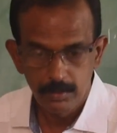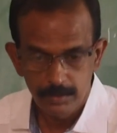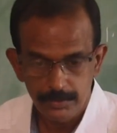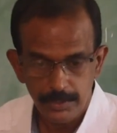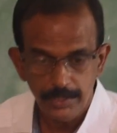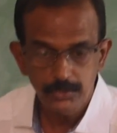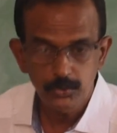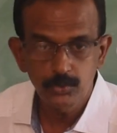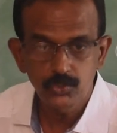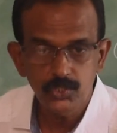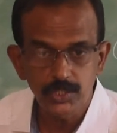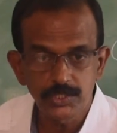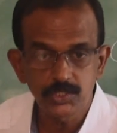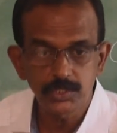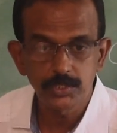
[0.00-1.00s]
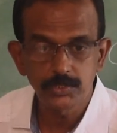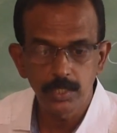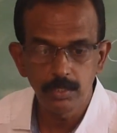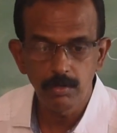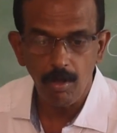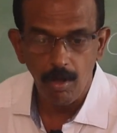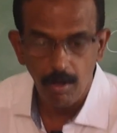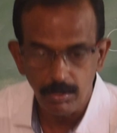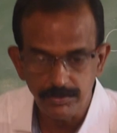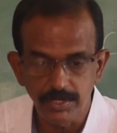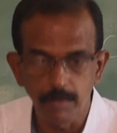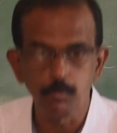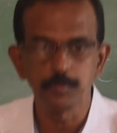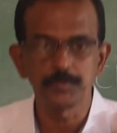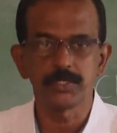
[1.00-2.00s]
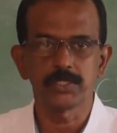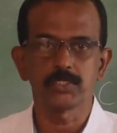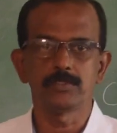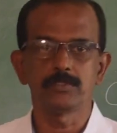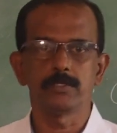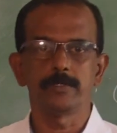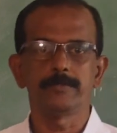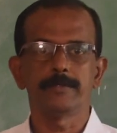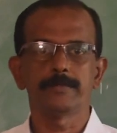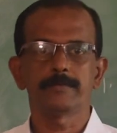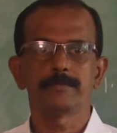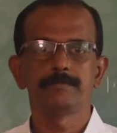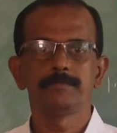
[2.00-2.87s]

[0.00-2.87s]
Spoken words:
try to stretch the chain, some obstructions are there.